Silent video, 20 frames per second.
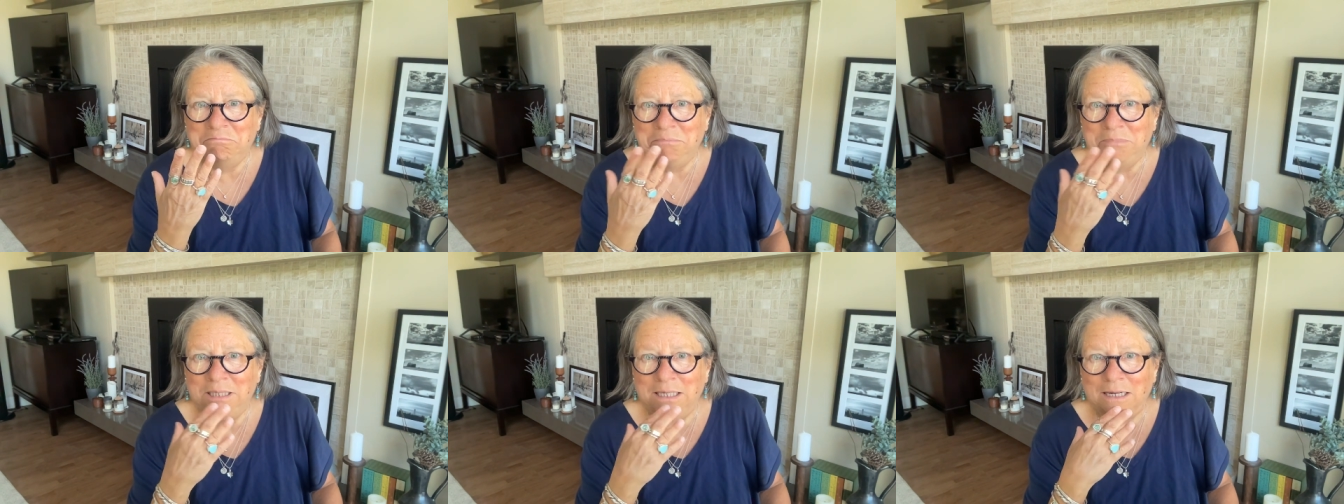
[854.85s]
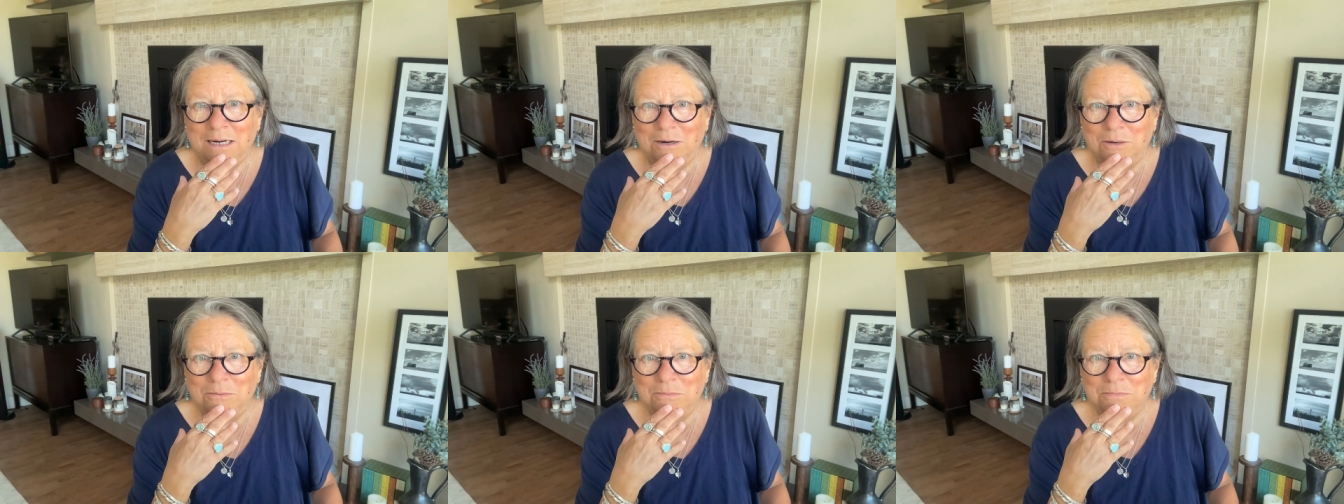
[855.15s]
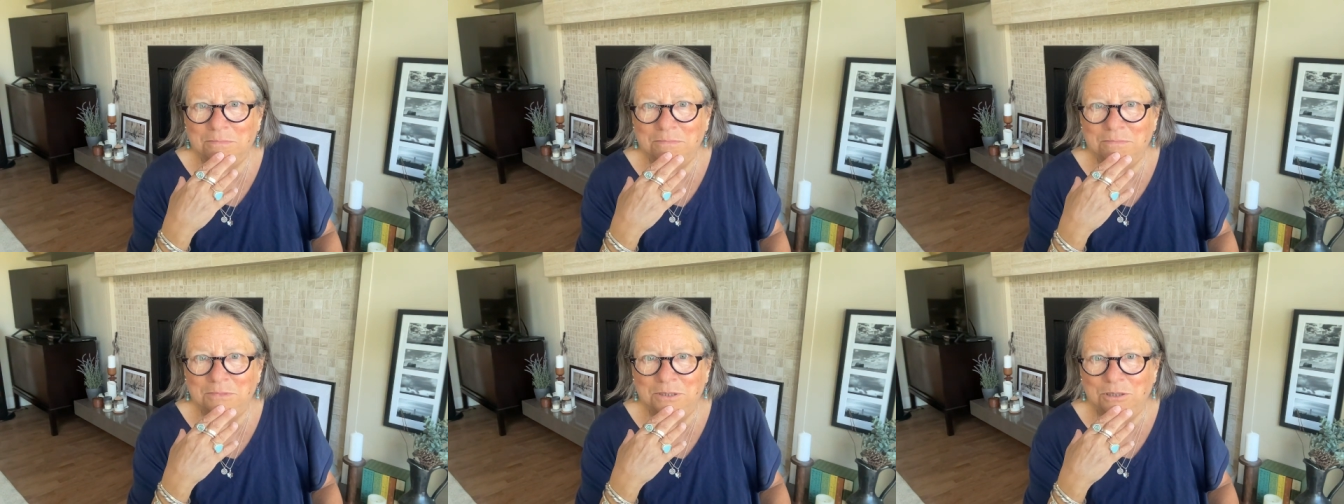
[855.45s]
you
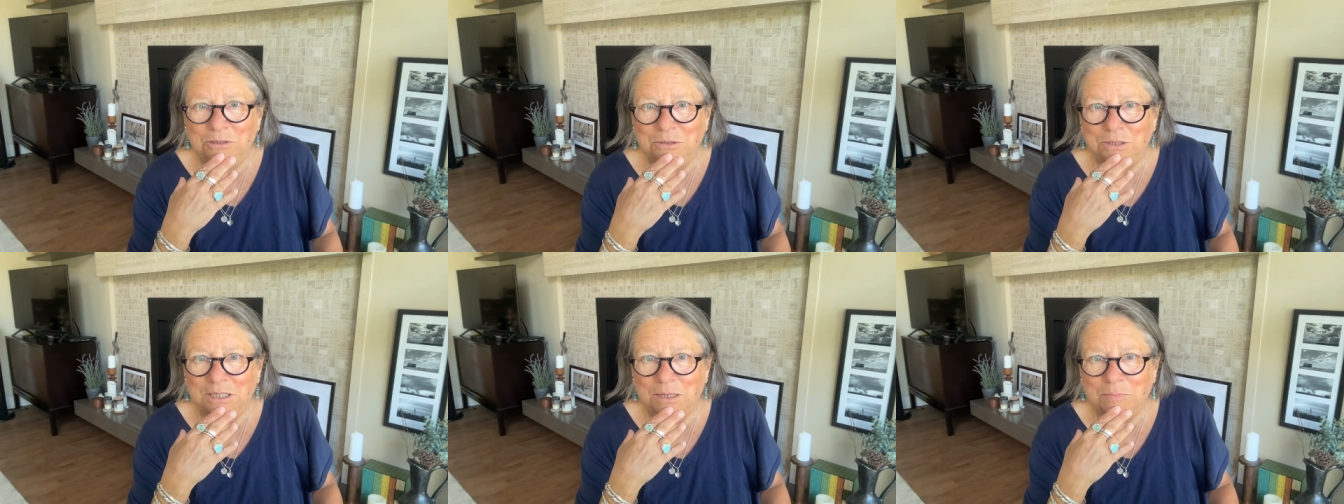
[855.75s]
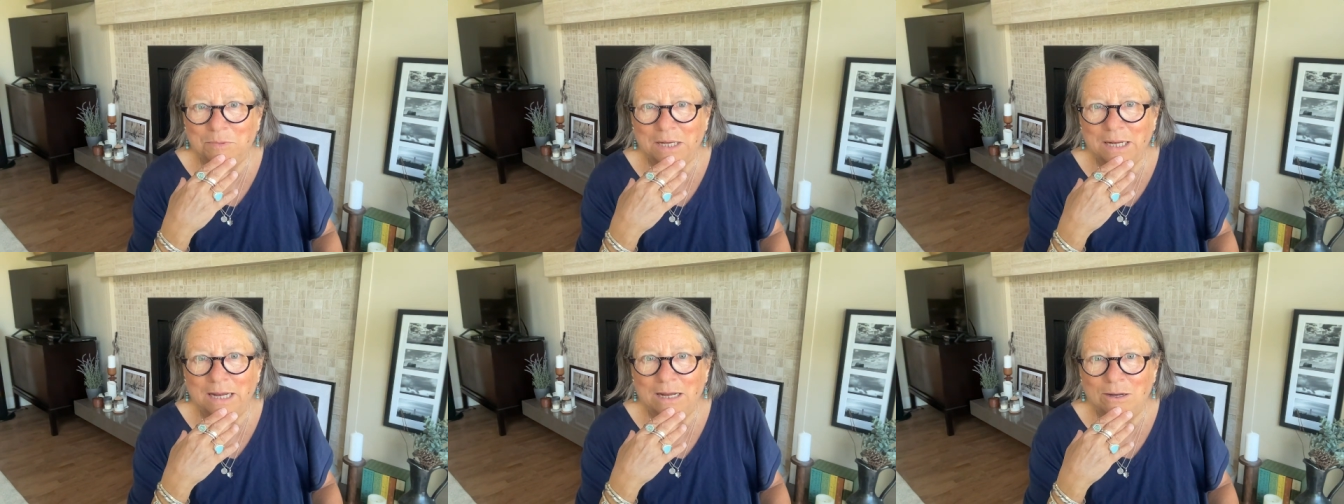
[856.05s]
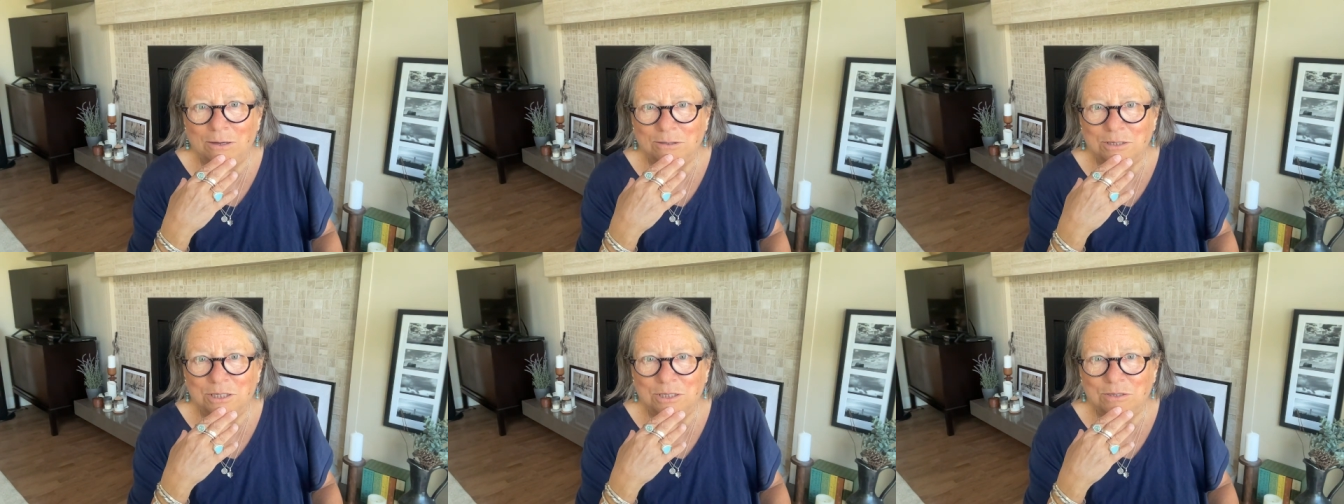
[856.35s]
know do something
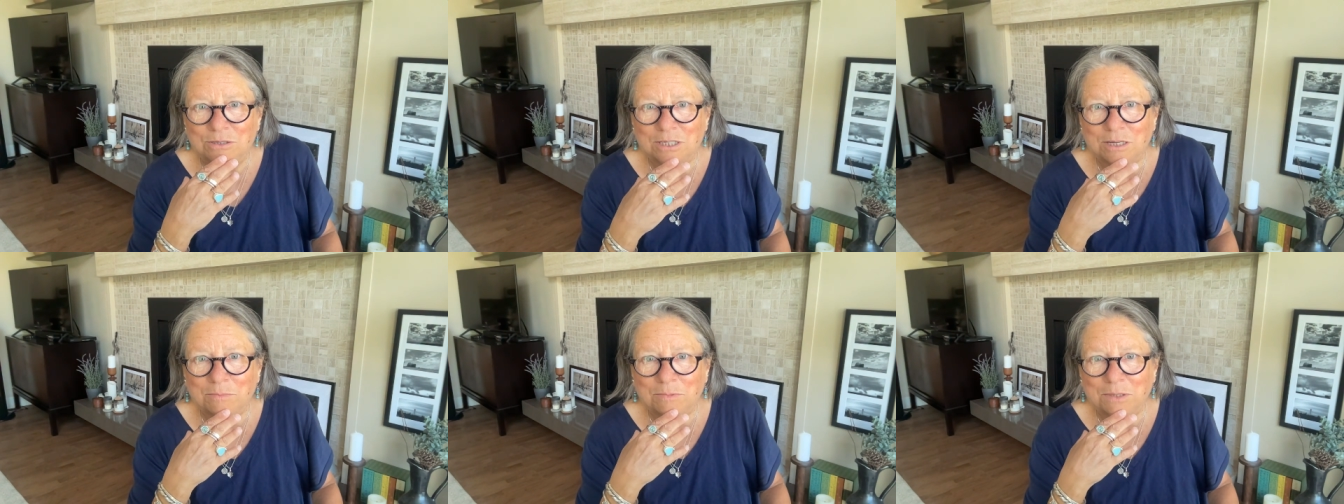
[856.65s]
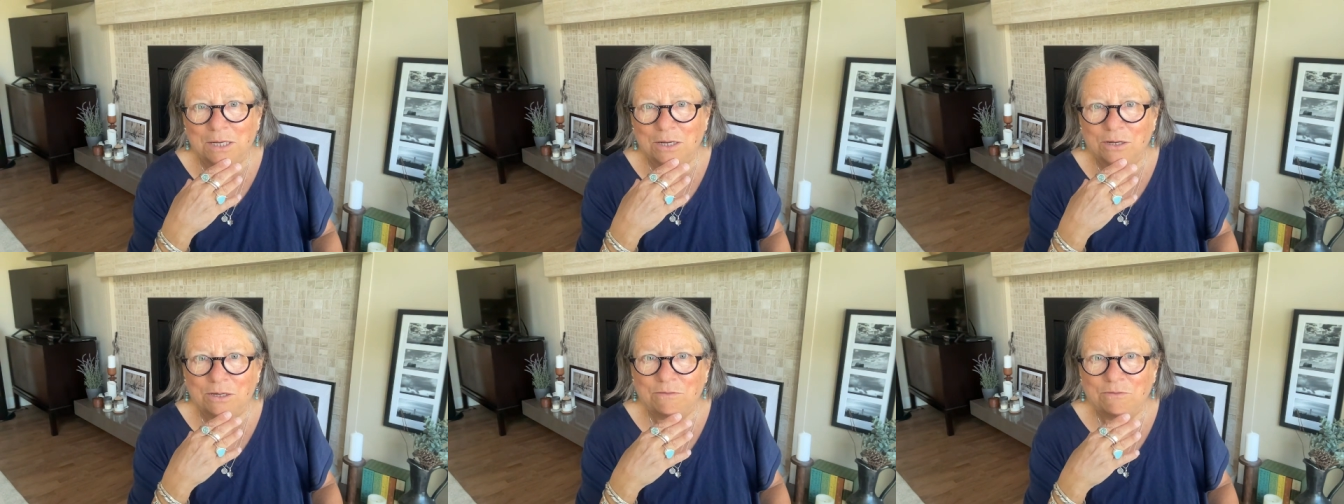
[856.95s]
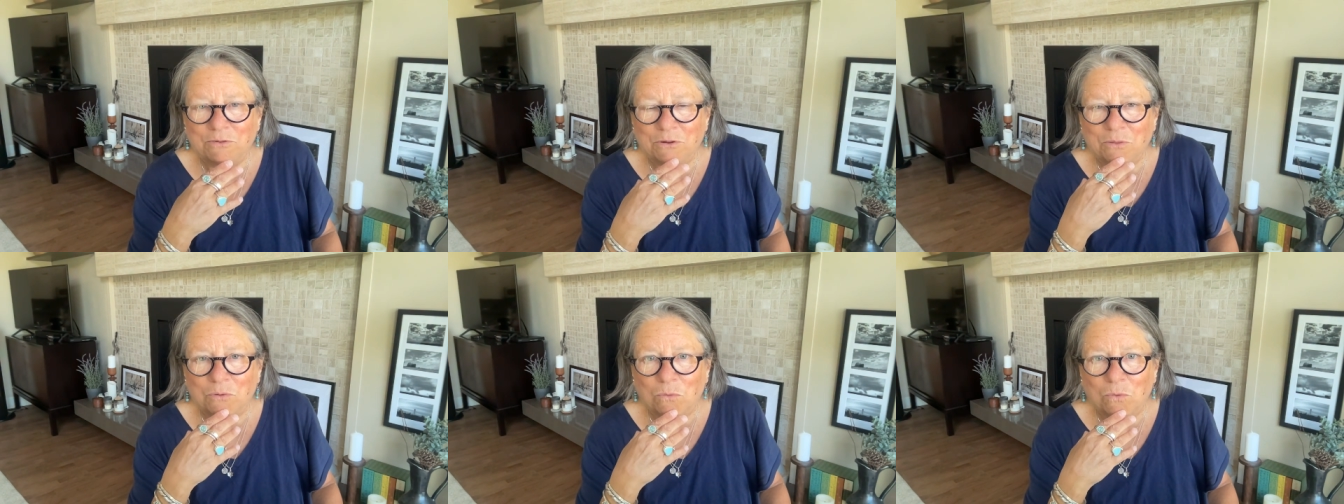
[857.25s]
else, do something good
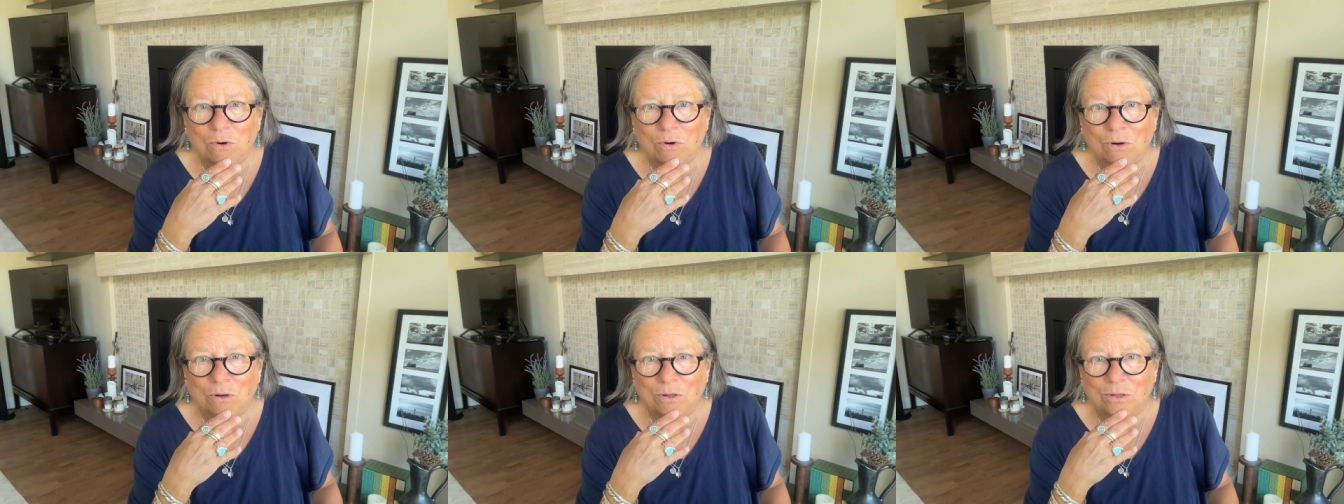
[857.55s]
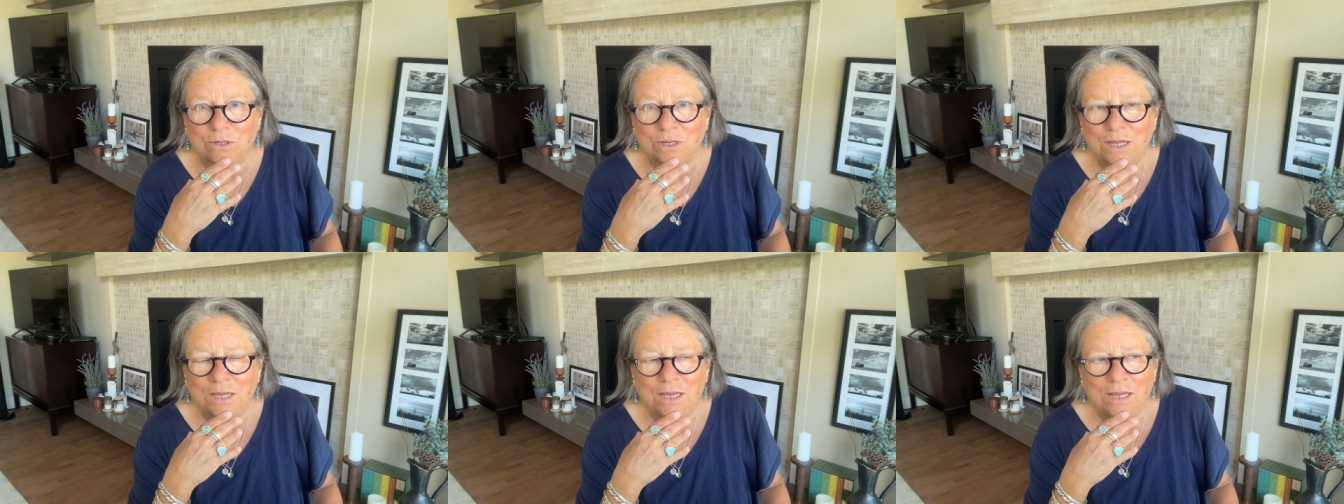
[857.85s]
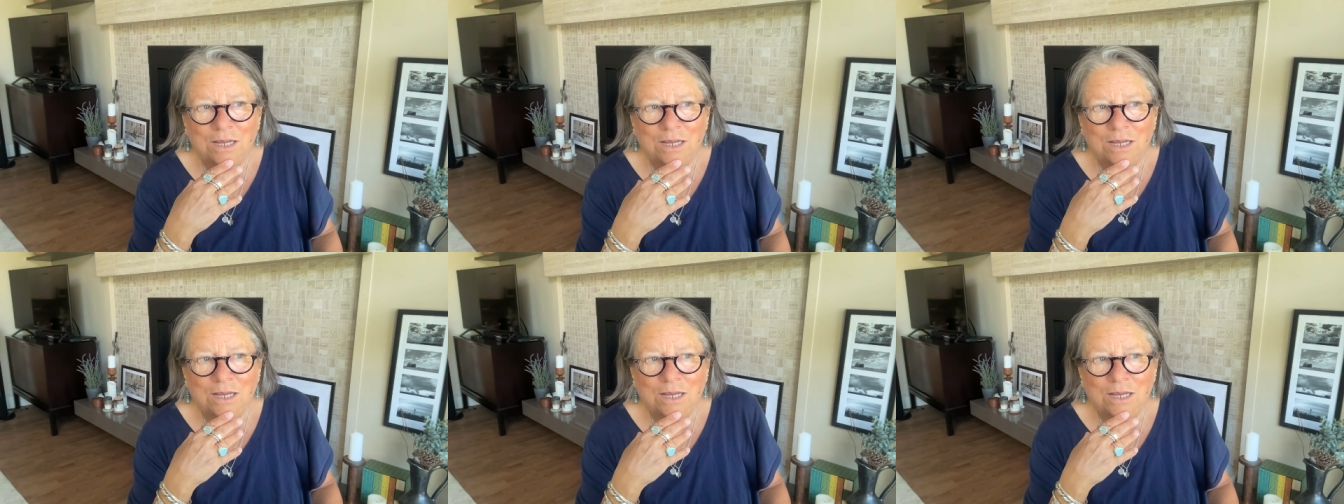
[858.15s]
for the world.